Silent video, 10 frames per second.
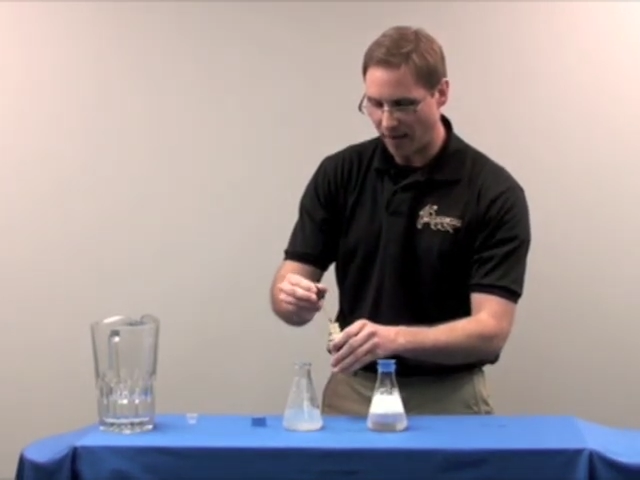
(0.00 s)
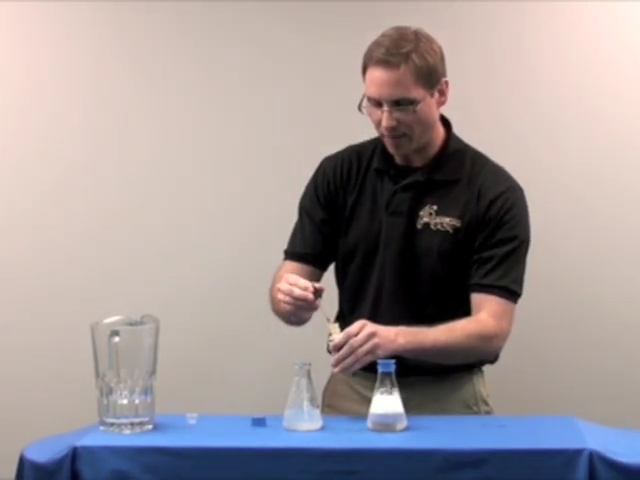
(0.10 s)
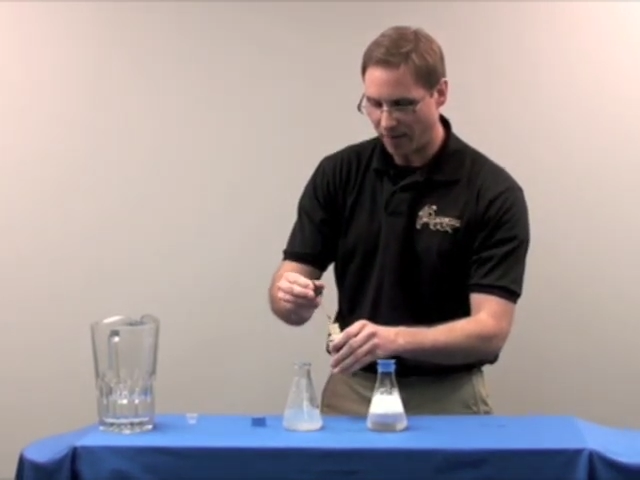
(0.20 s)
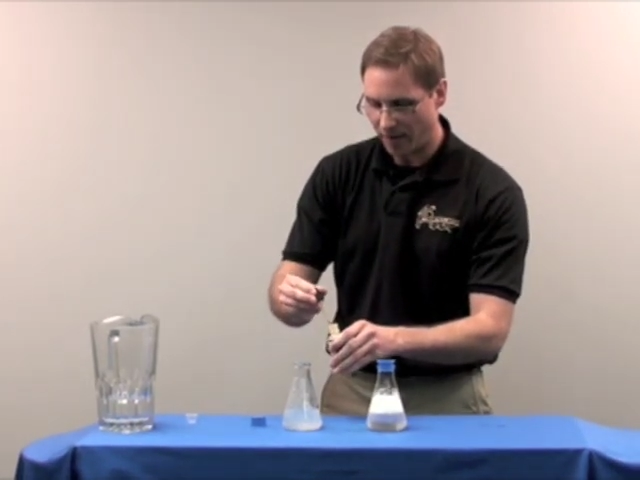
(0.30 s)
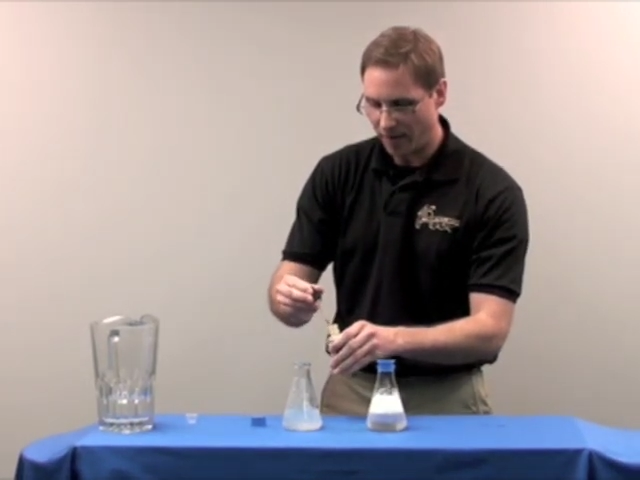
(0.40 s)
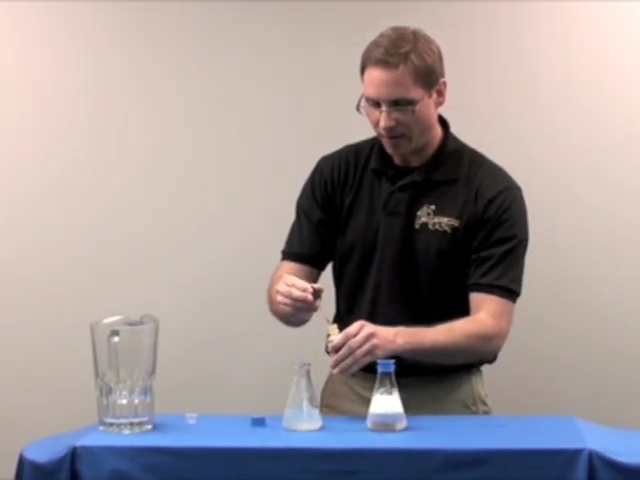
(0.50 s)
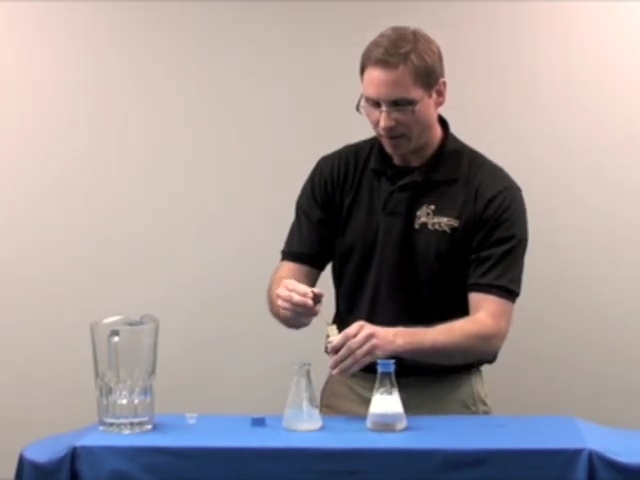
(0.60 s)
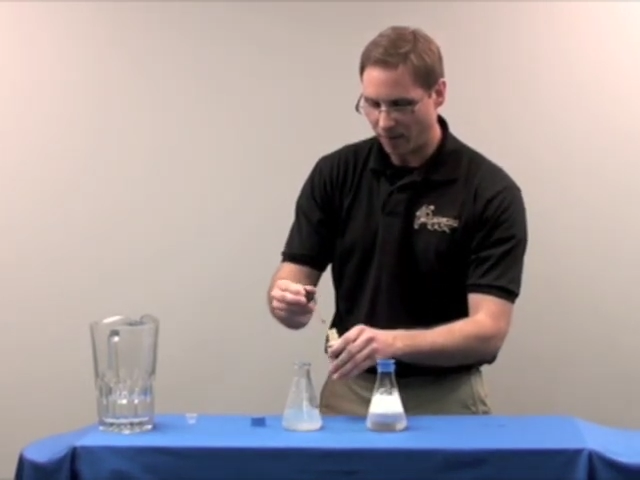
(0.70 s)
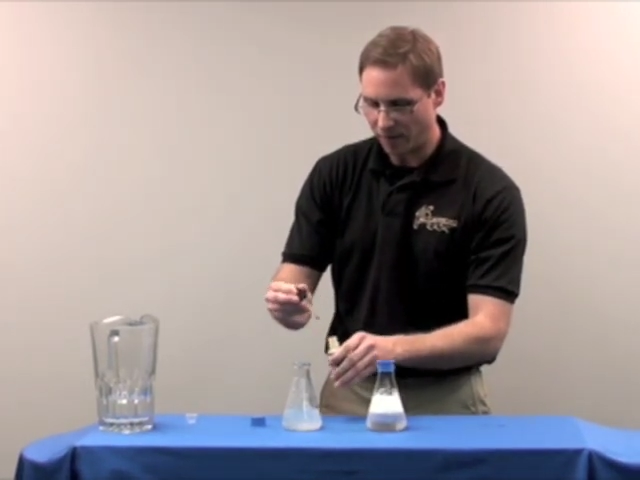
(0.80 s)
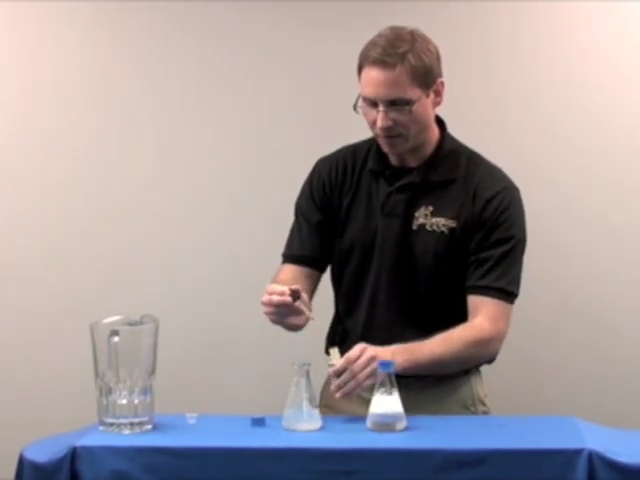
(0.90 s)
up
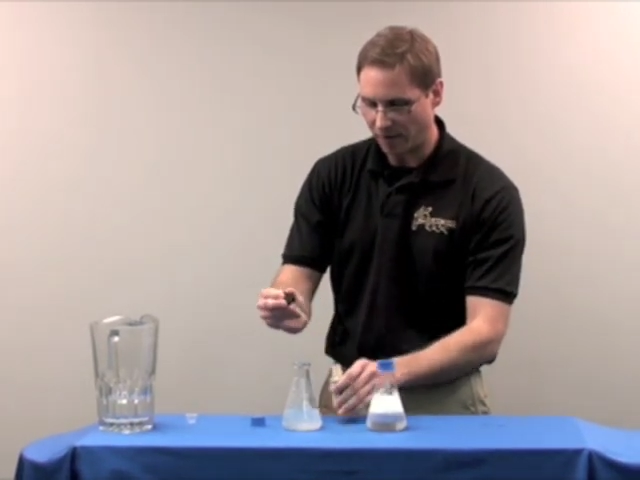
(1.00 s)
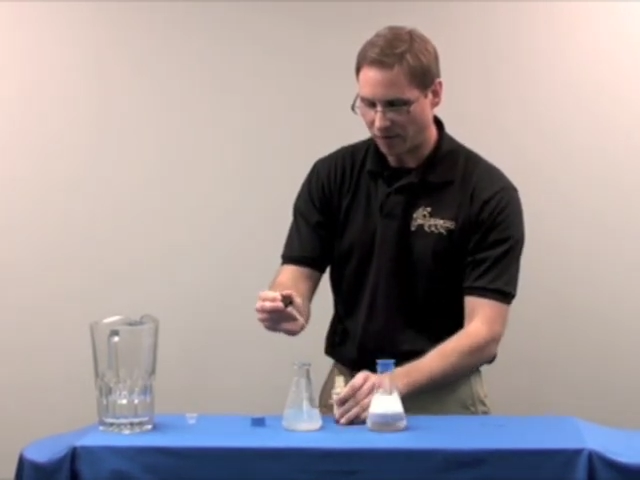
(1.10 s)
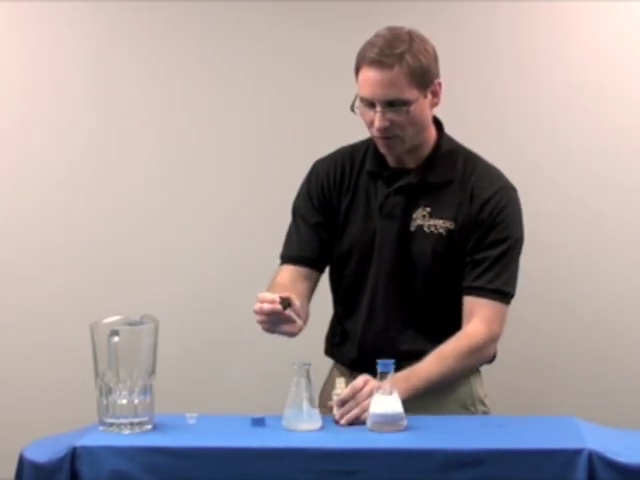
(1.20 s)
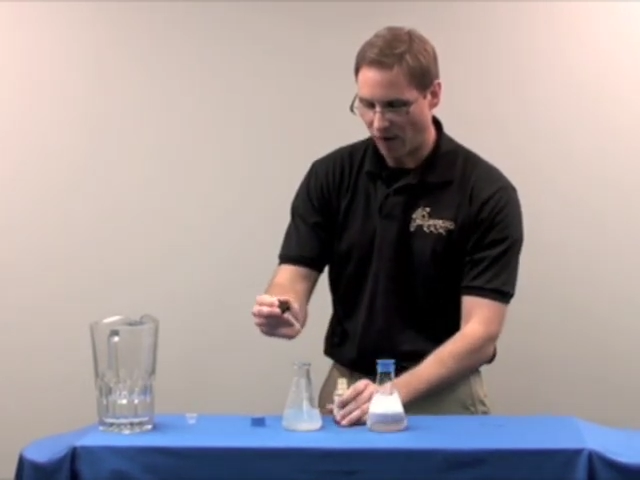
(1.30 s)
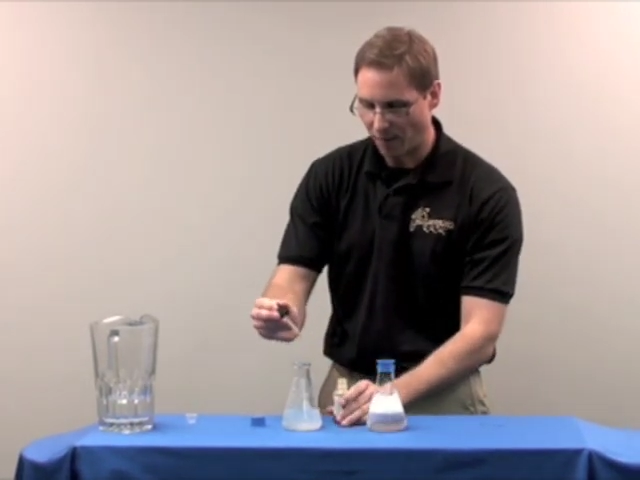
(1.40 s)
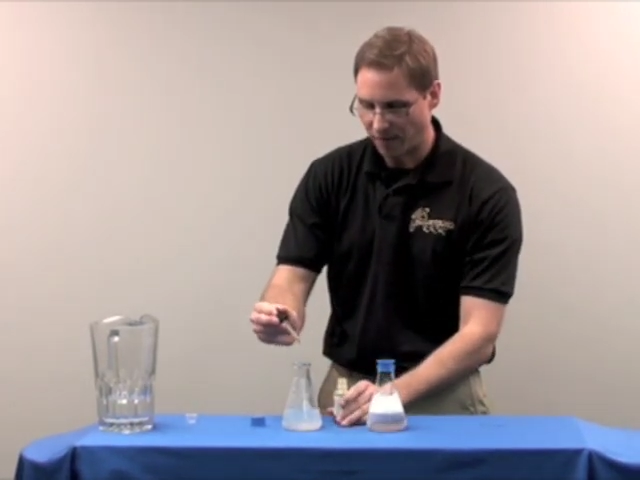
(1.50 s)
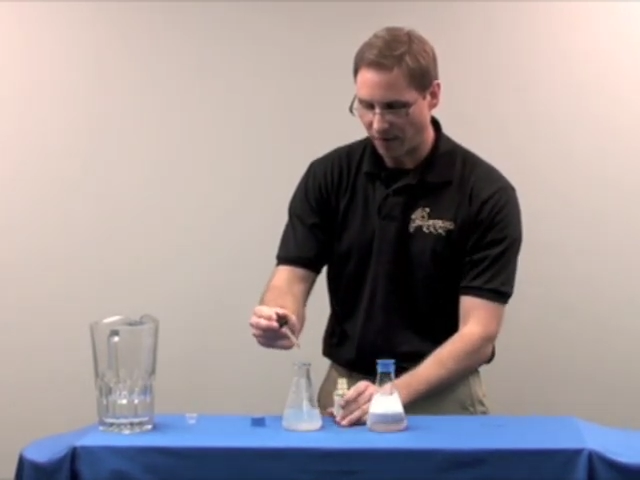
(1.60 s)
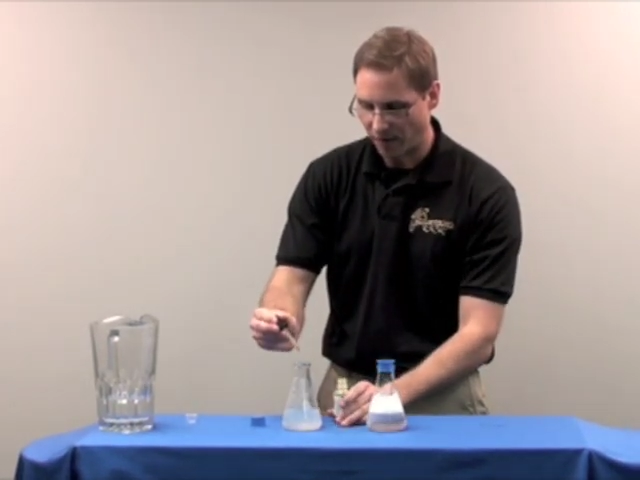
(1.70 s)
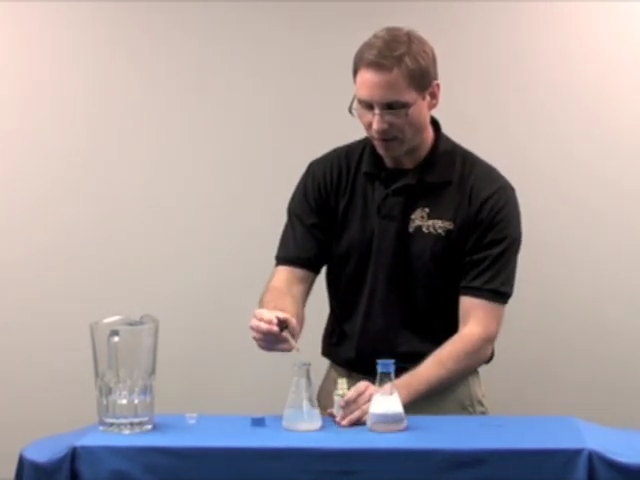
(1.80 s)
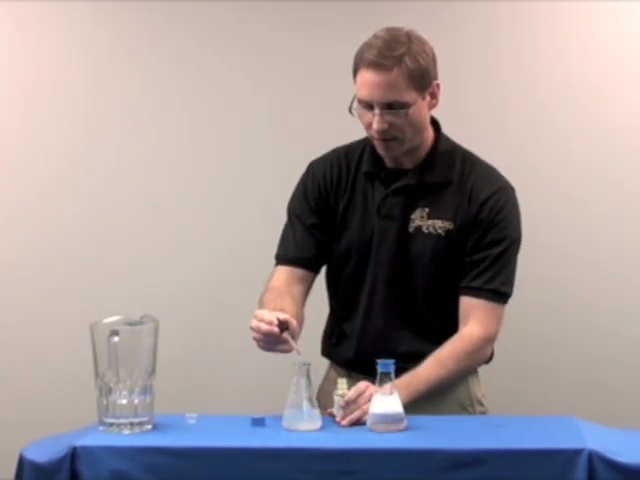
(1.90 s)
with 6 drops
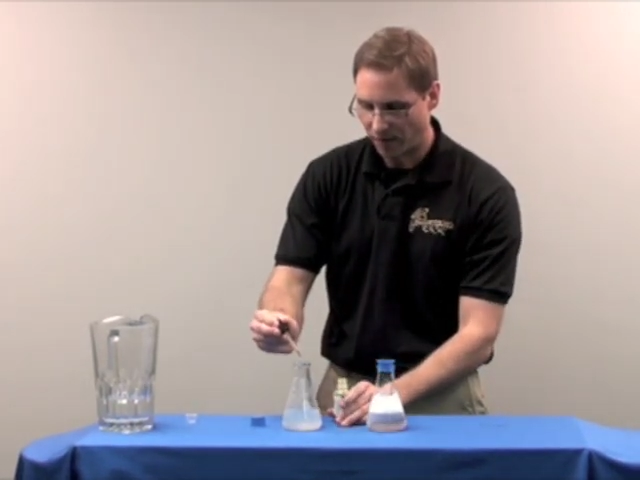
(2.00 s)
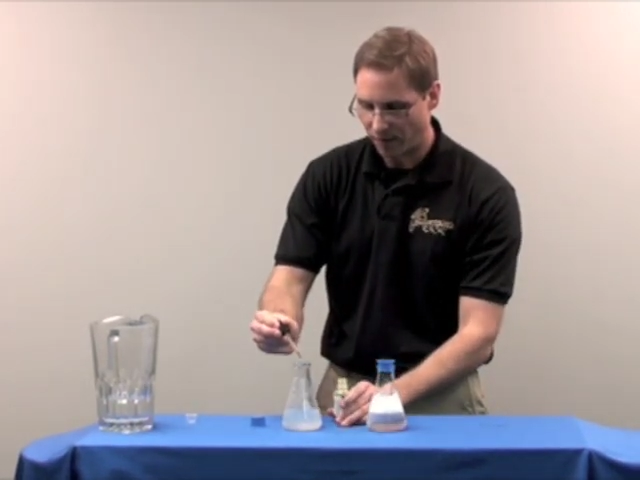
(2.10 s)
here.